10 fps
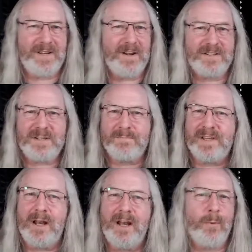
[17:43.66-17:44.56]

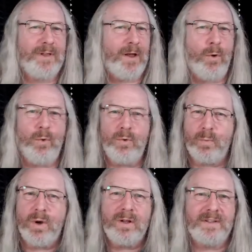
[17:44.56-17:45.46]
something a little bit old
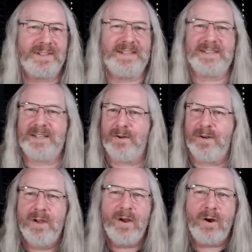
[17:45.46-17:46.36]
worldy. So
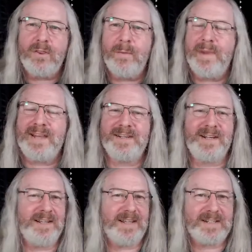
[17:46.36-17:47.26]
on the
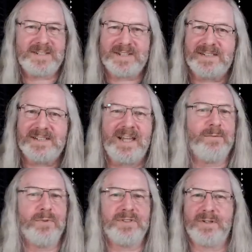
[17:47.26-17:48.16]
mandolin, that
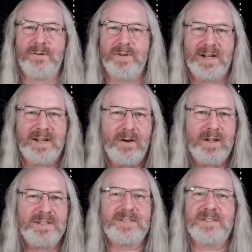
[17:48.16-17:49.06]
6/8 was a really
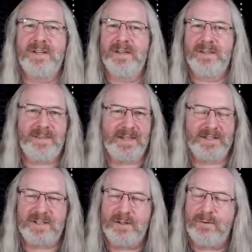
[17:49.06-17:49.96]
nice thing.
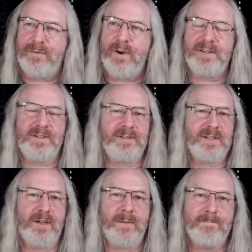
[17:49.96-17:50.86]
So you'll find that
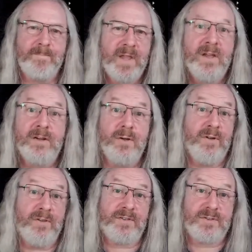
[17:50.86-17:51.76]
Noon
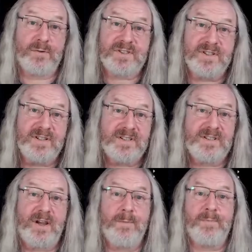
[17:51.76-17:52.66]
of the
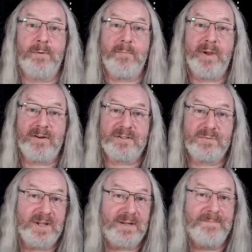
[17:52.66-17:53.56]
Solstice, Oprah and
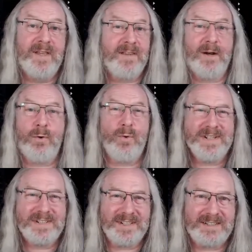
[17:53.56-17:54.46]
Meadowsweet, they're all
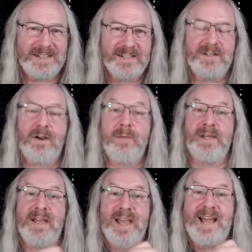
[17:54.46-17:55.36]
in 6/8
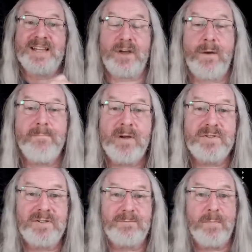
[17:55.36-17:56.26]
timing, as are
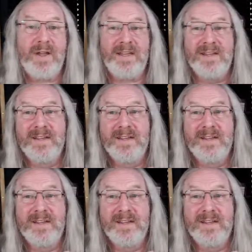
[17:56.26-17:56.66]
most of my